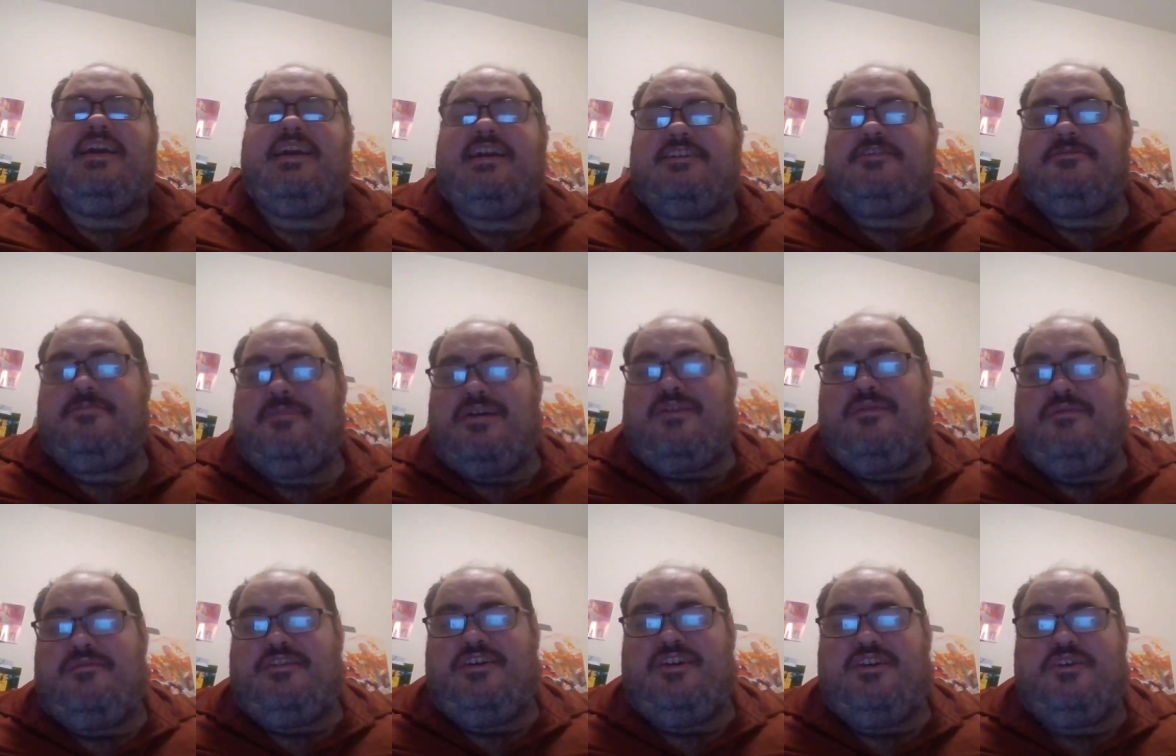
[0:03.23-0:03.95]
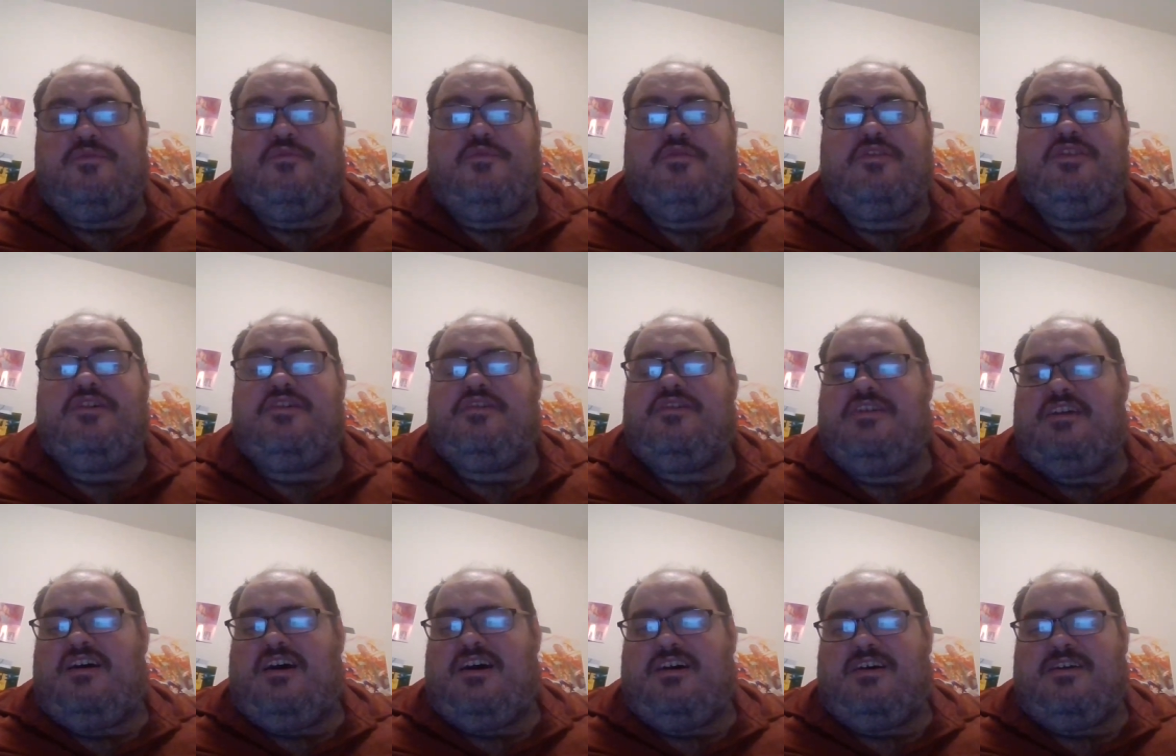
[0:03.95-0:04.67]
Here's my review for
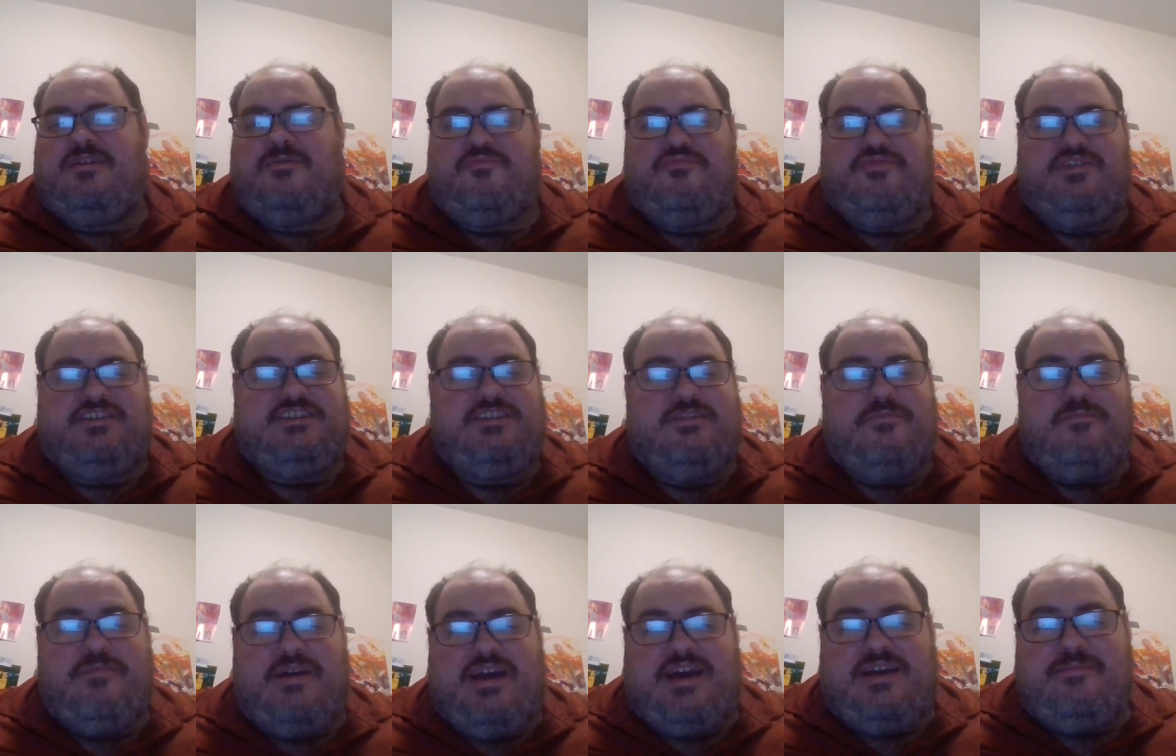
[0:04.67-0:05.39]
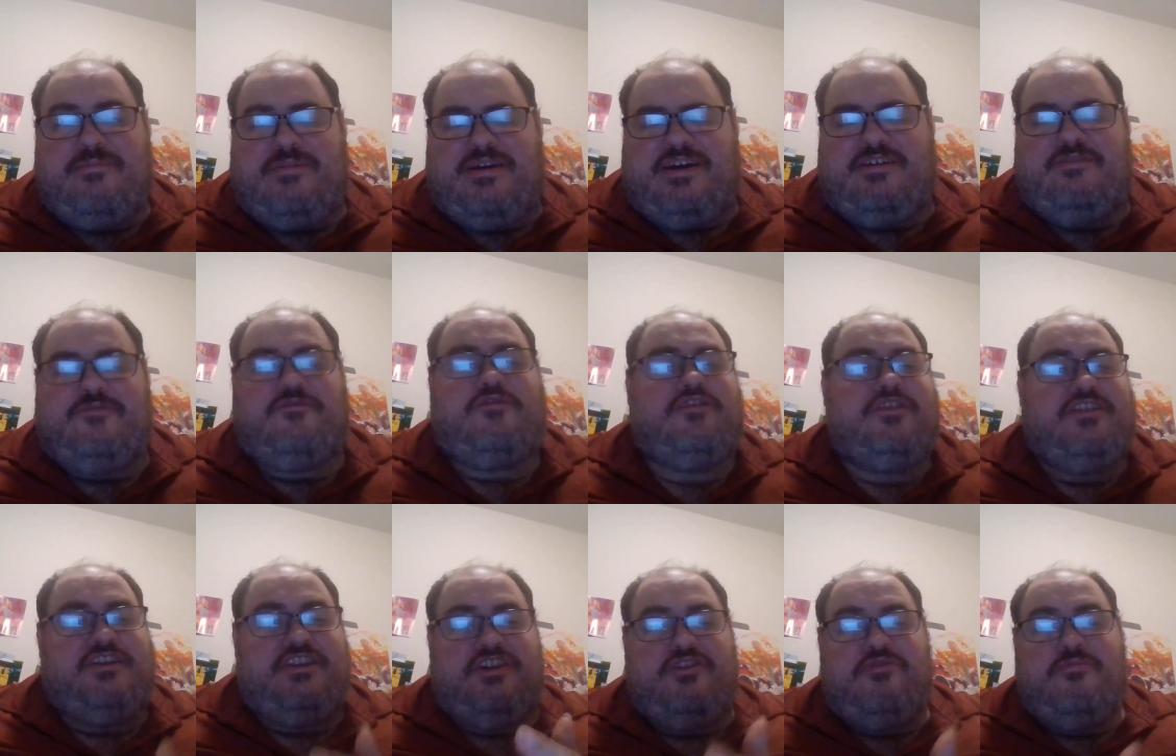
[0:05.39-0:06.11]
the um, recent Mad Ma
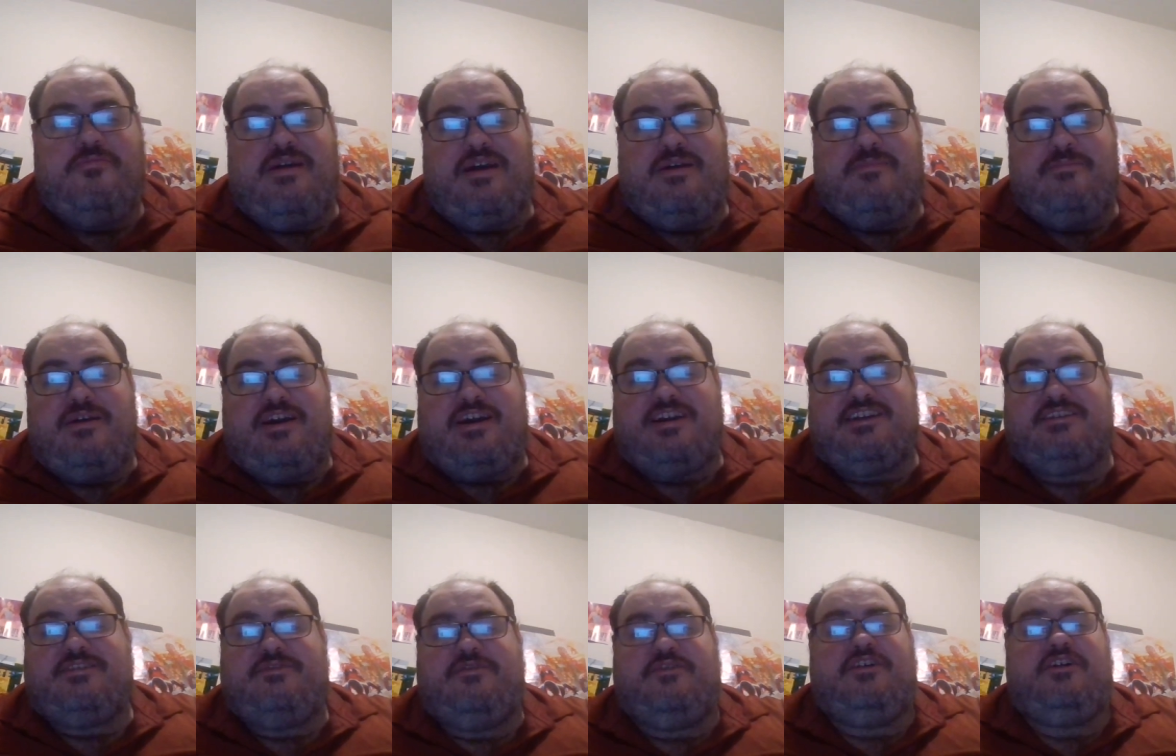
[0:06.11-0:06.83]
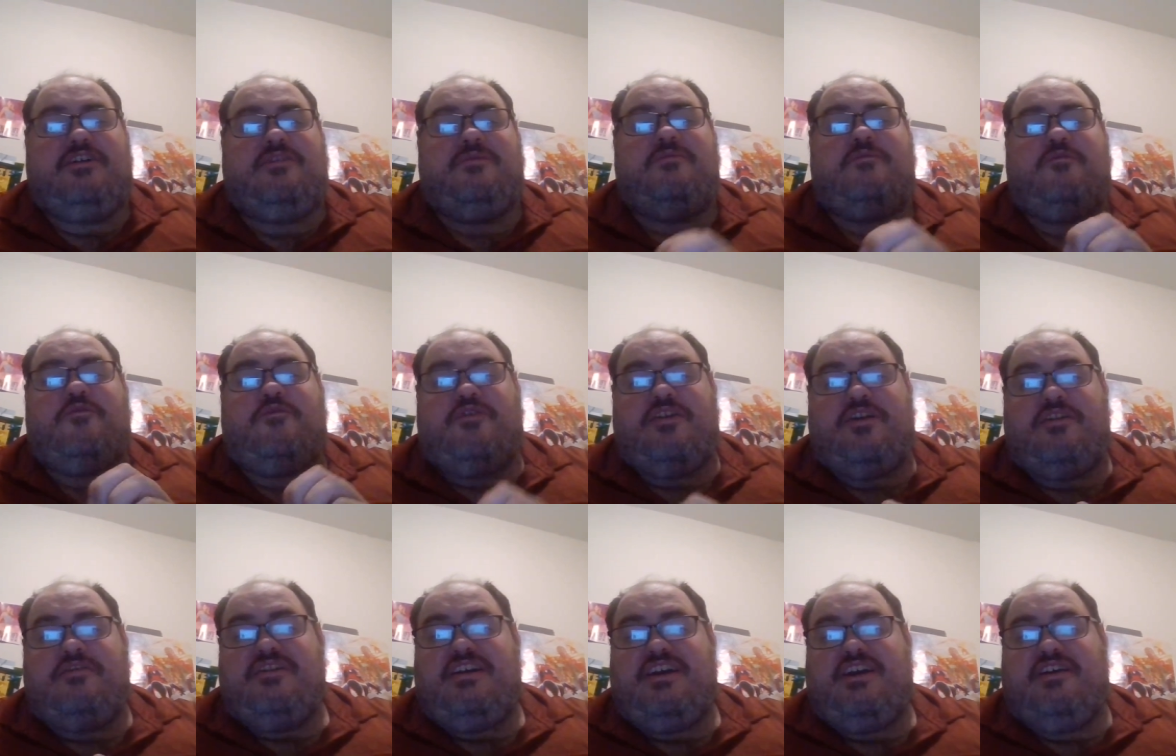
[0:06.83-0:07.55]
for the new Mad Max film
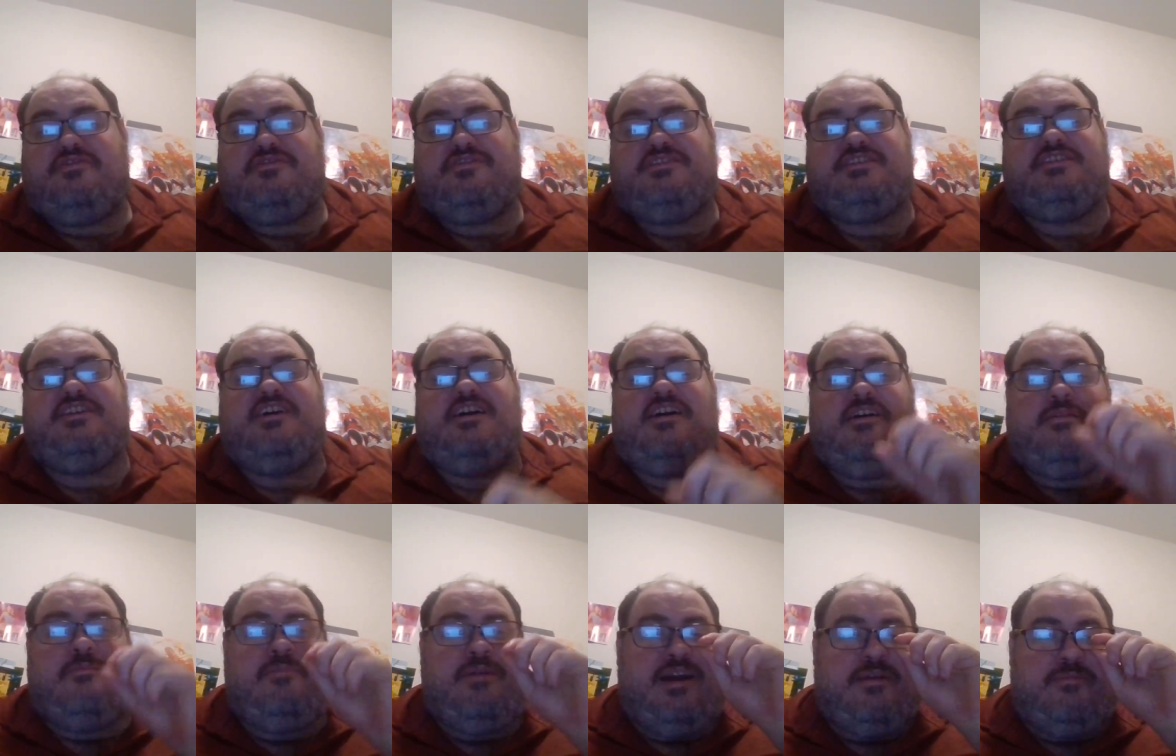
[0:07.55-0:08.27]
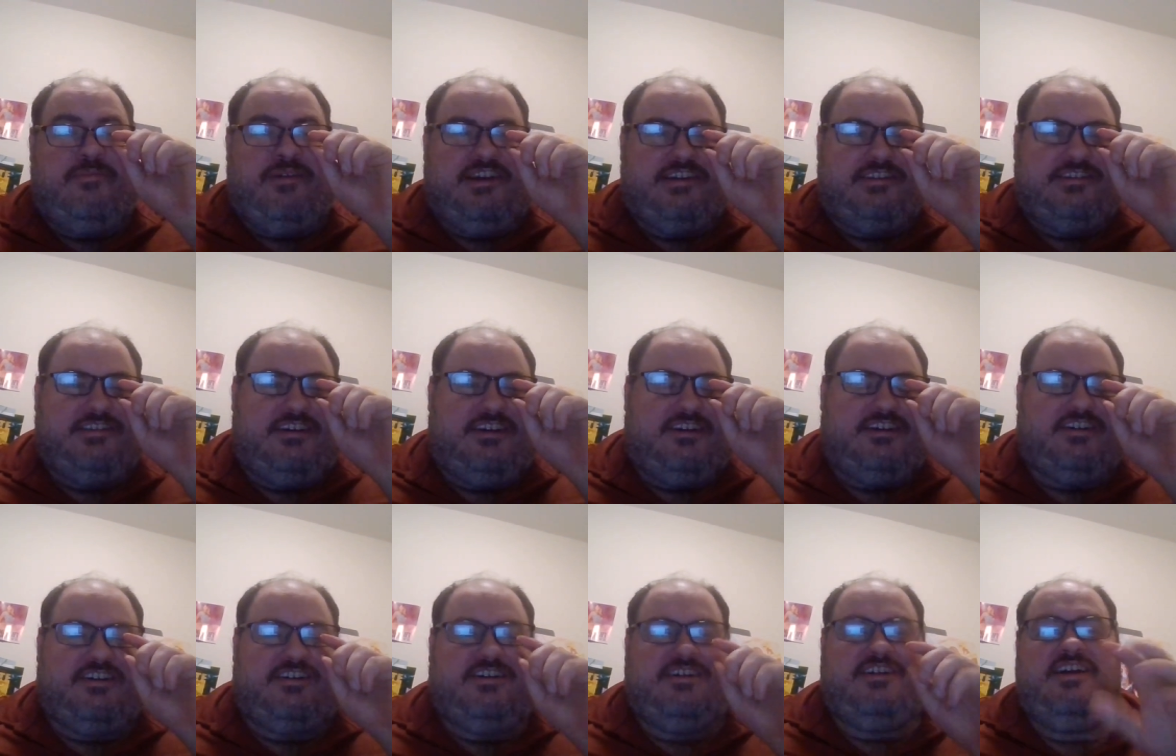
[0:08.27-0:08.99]
Furiosa: A Mad Max
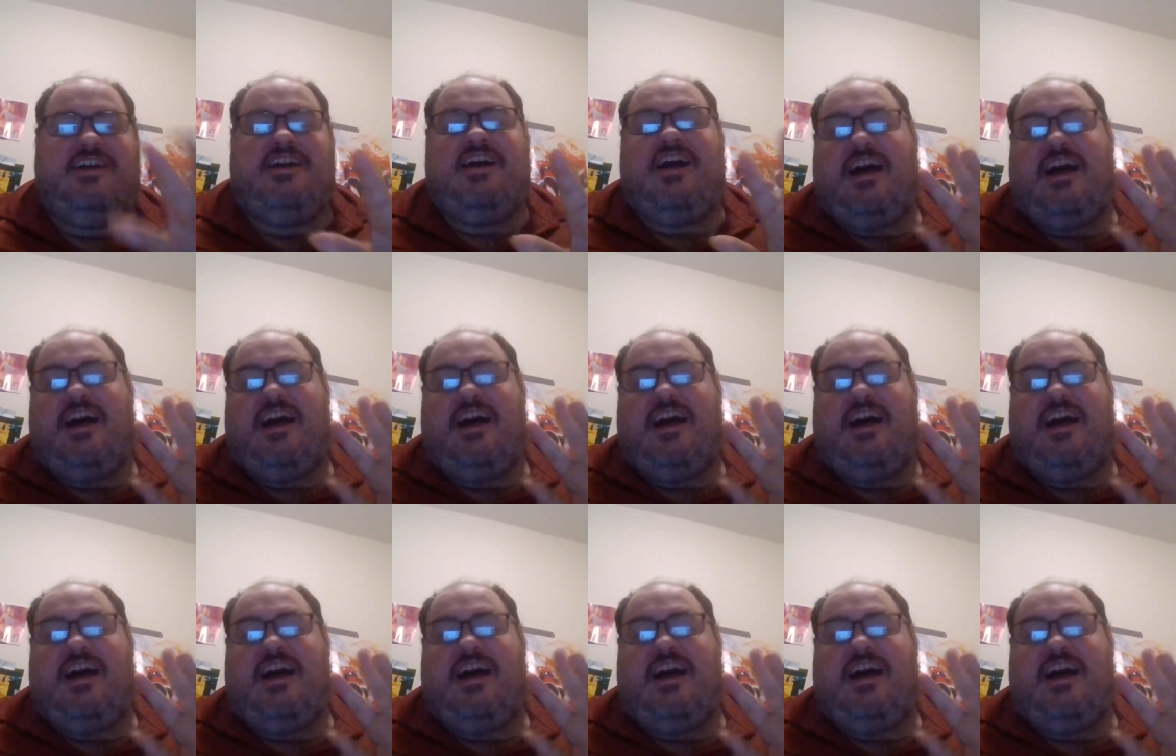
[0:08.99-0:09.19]
Saga.